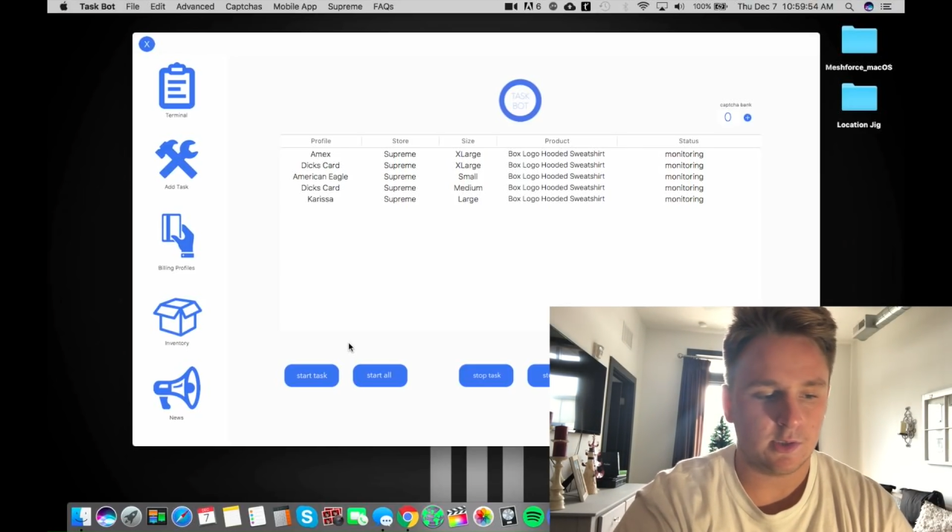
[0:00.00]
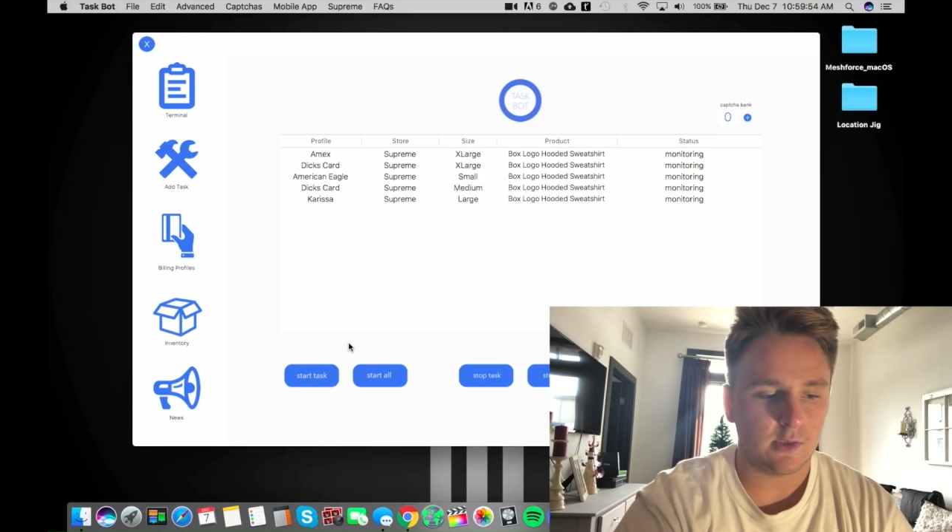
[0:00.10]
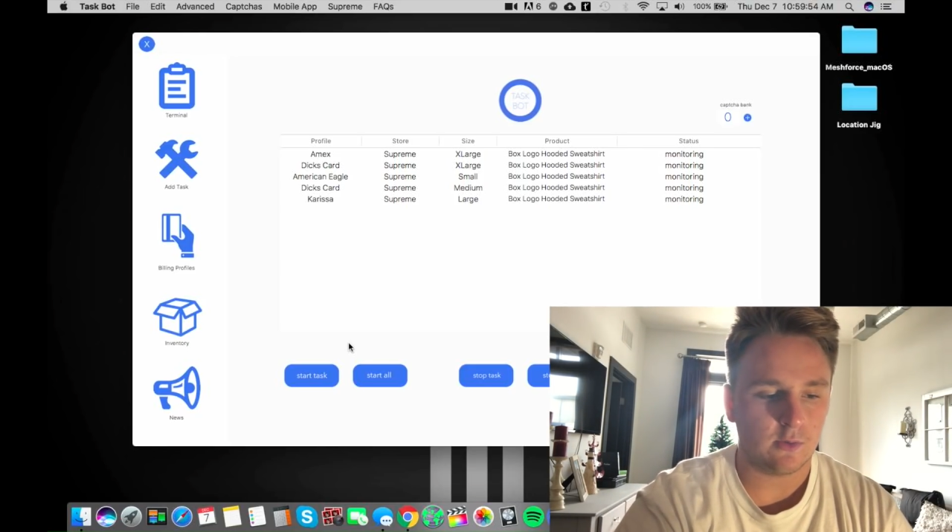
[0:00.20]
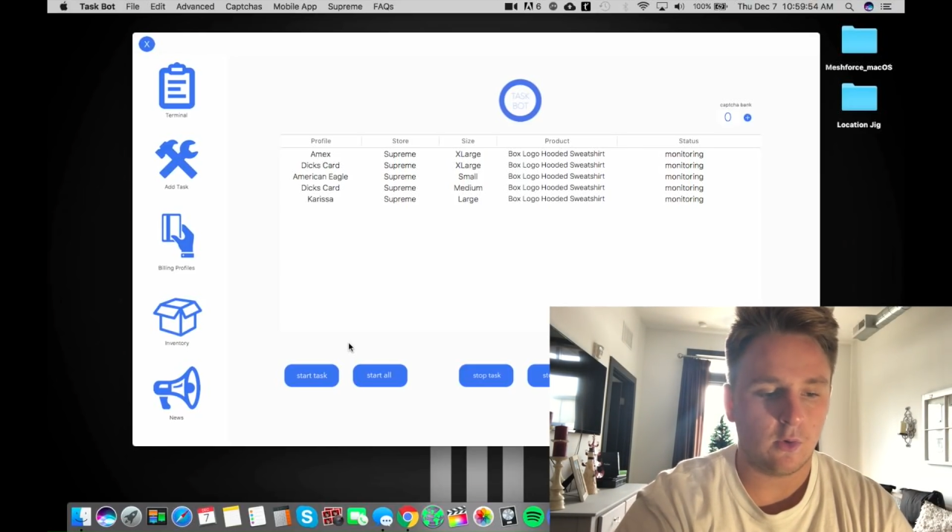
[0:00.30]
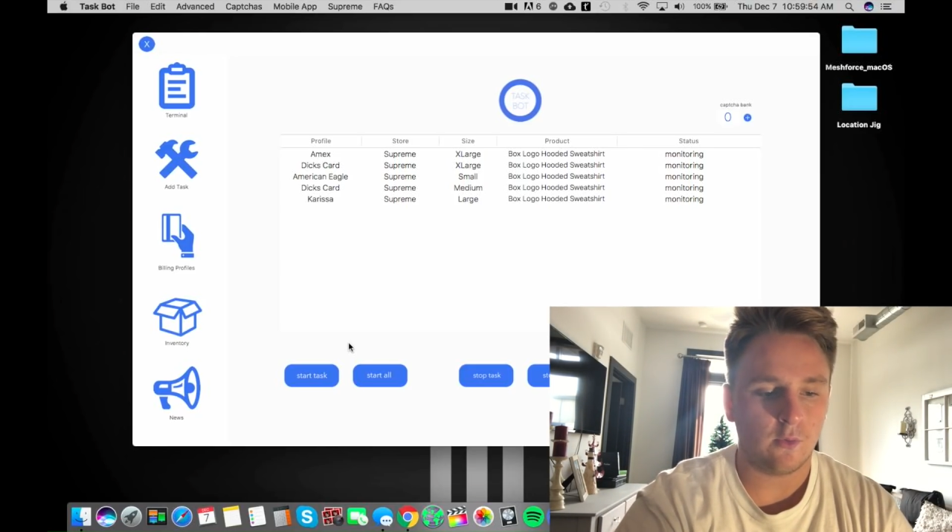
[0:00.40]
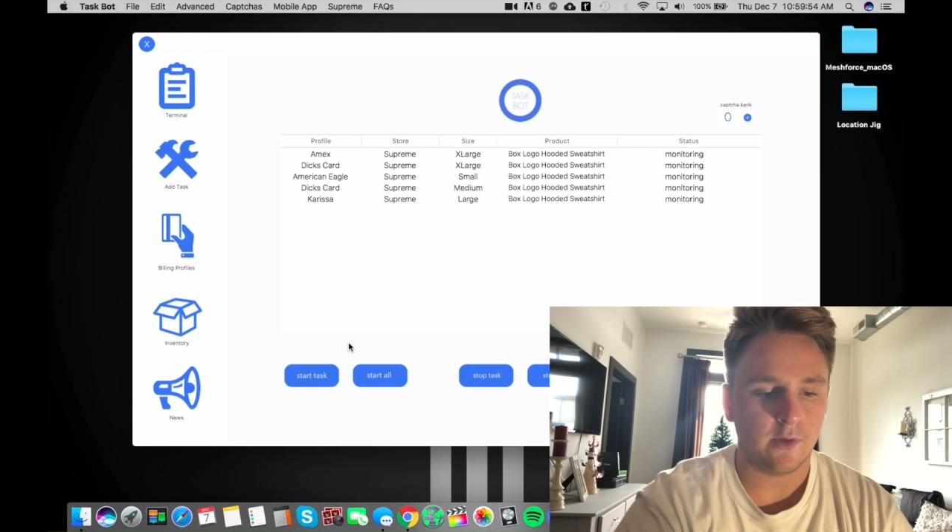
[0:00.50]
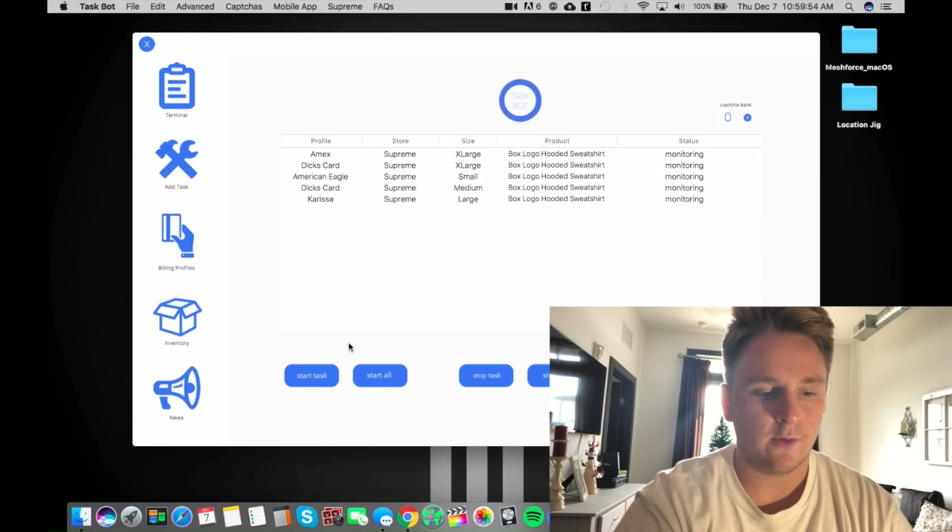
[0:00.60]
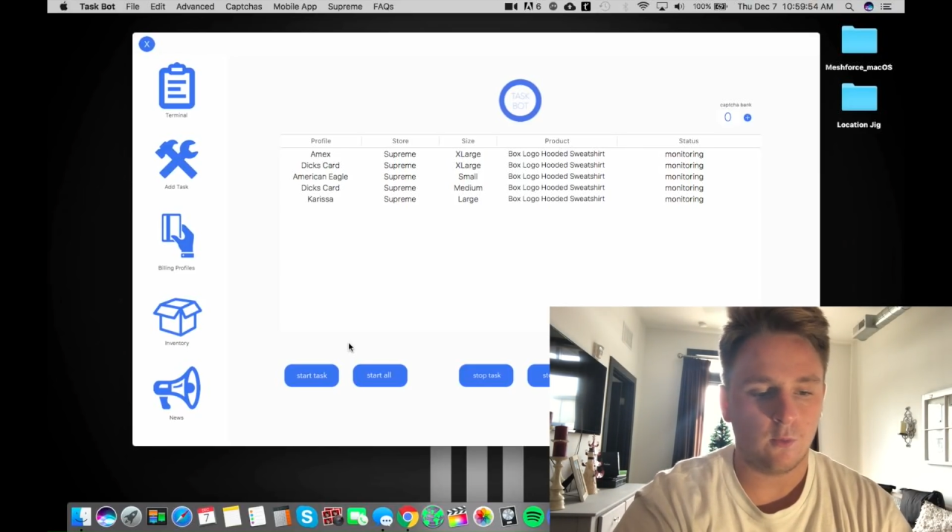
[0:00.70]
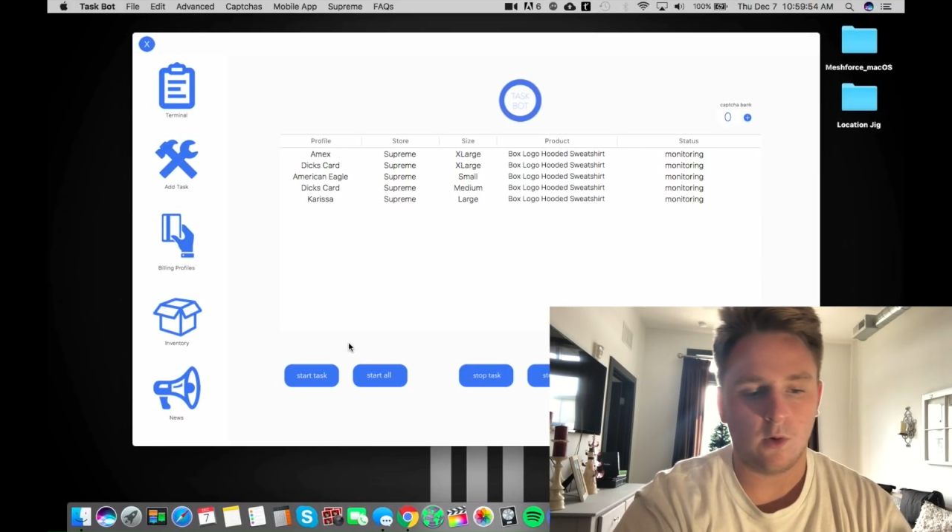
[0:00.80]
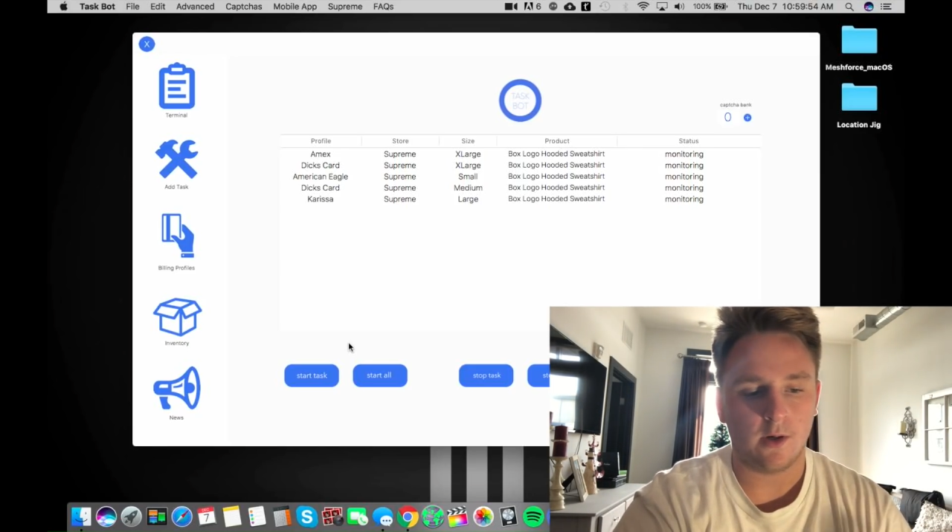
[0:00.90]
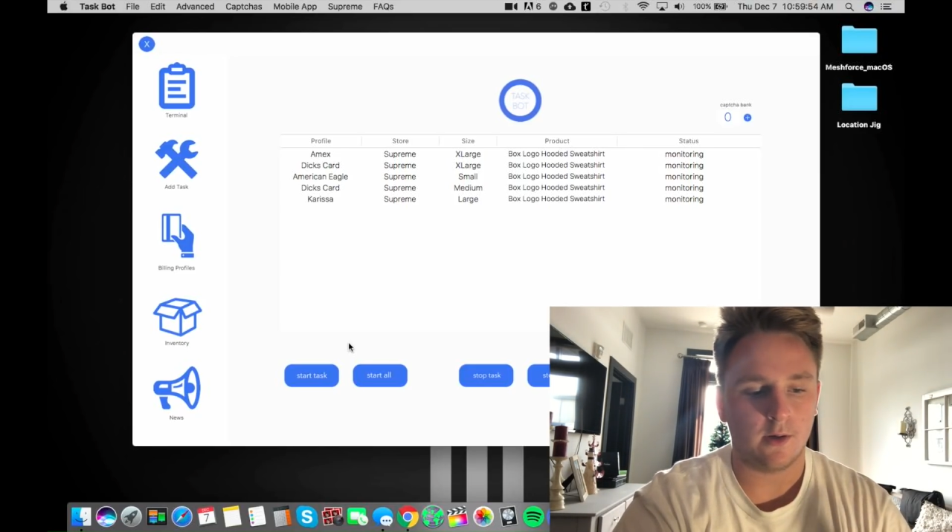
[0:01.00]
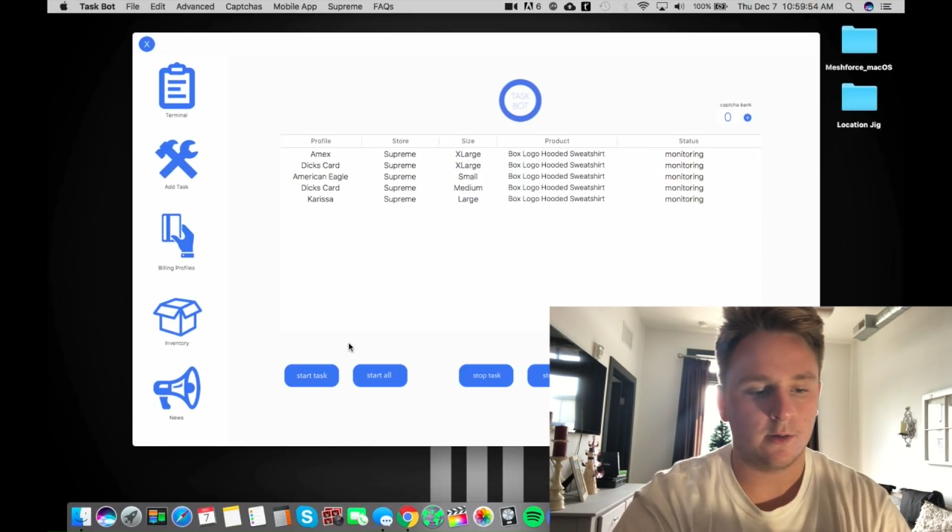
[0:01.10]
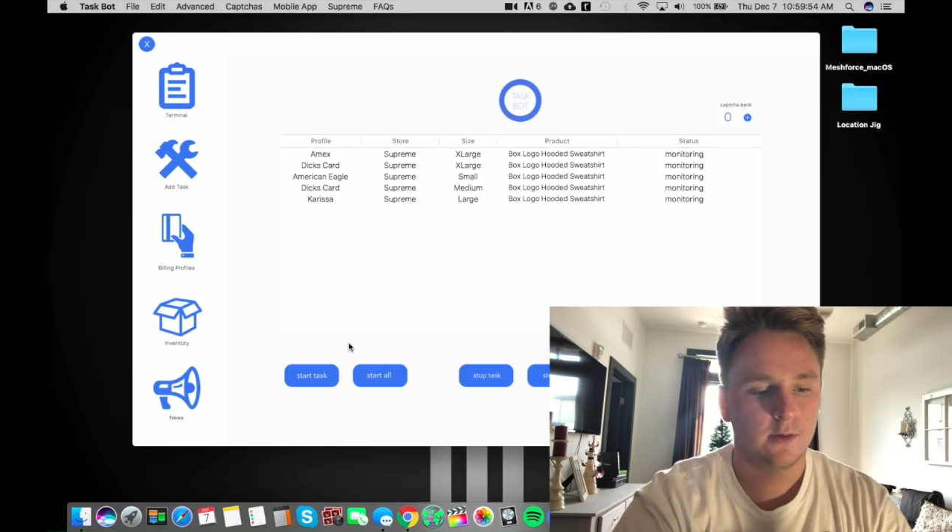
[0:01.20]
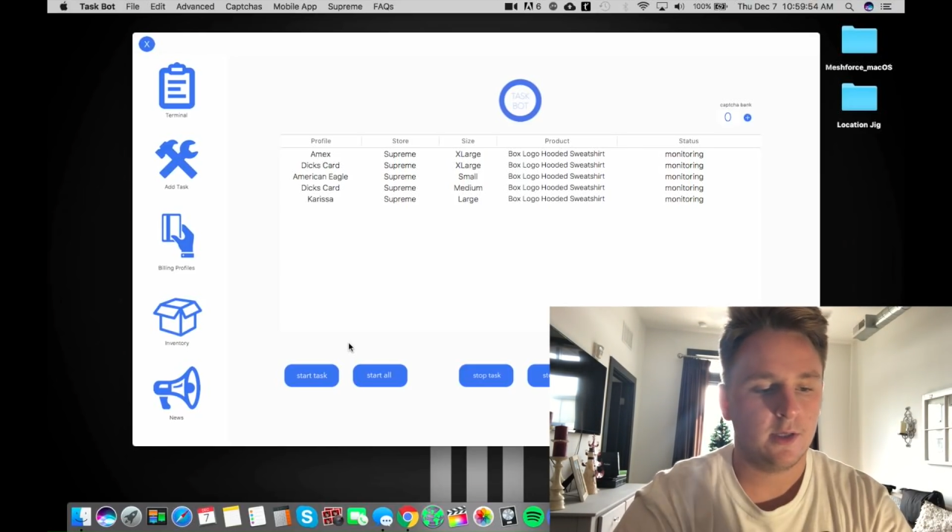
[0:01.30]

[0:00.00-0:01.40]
So only 1